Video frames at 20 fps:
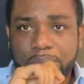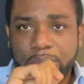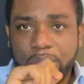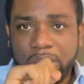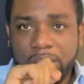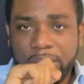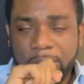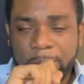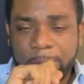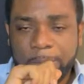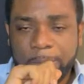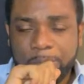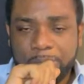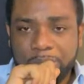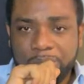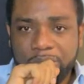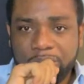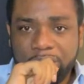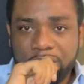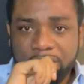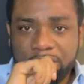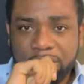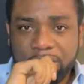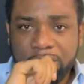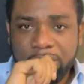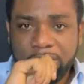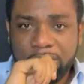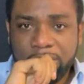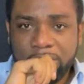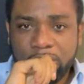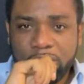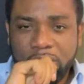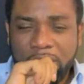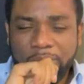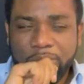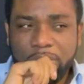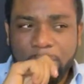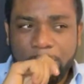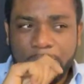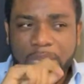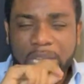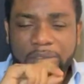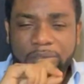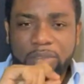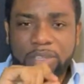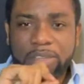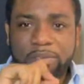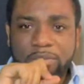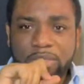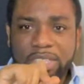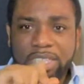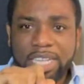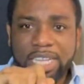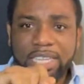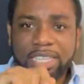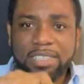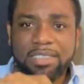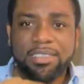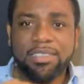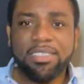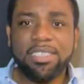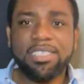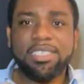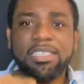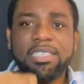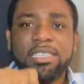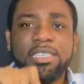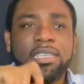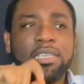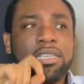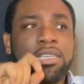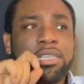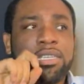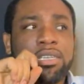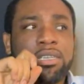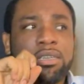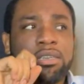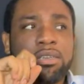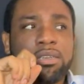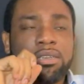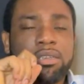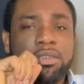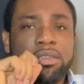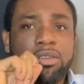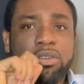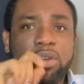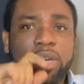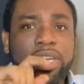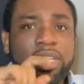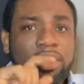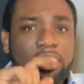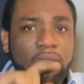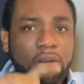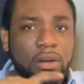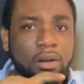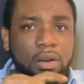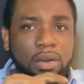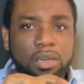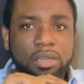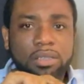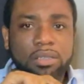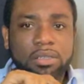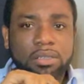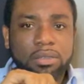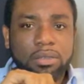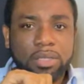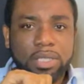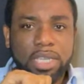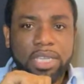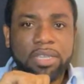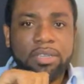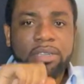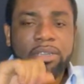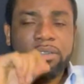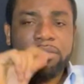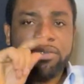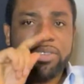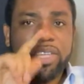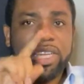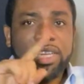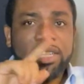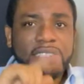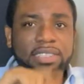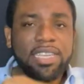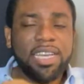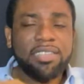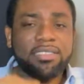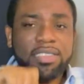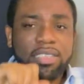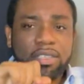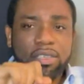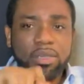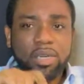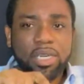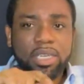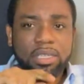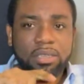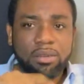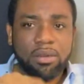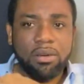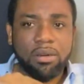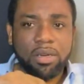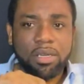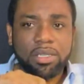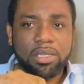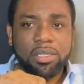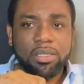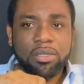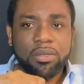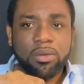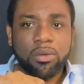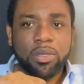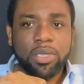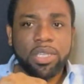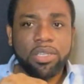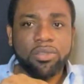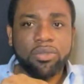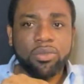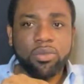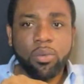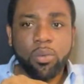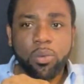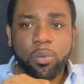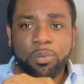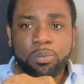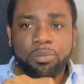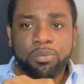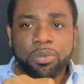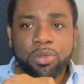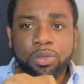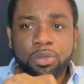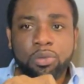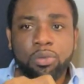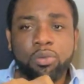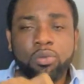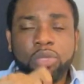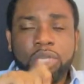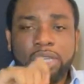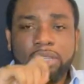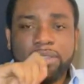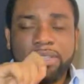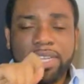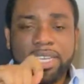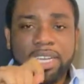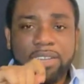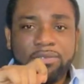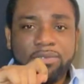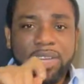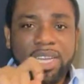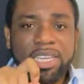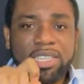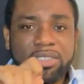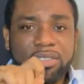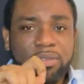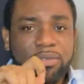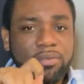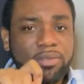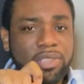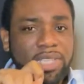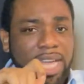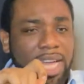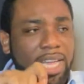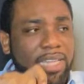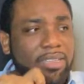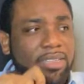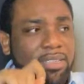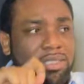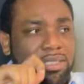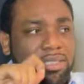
uh, you have to apply for the Fidelity credit card. Okay, Fidelity has a credit card. Okay, so you can take advantage of that